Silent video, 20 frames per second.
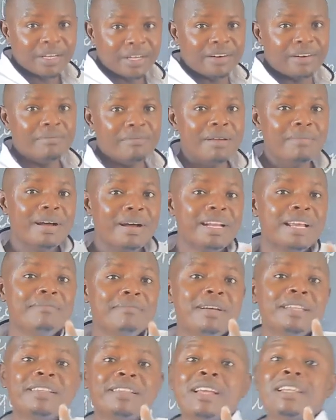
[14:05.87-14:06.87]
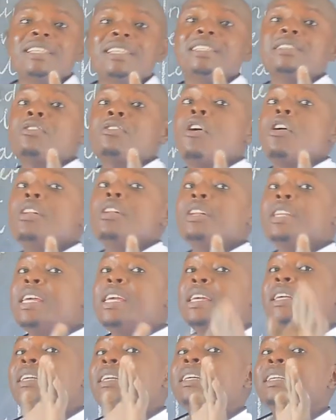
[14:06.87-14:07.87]
Remember the method is called
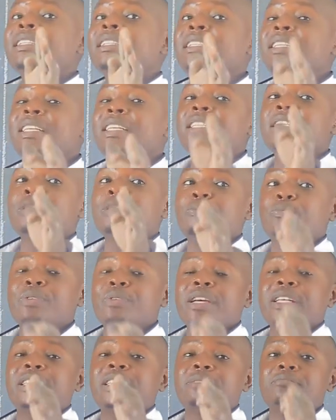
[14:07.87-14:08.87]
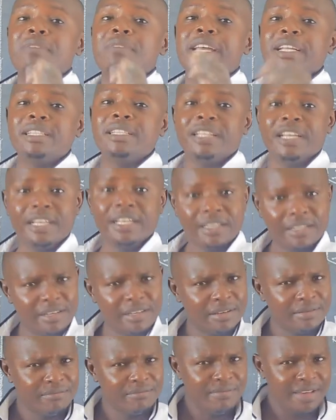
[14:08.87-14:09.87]
displacement
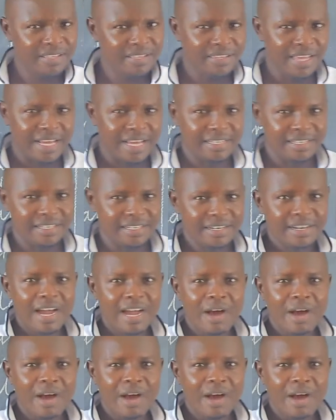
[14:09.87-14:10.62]
method.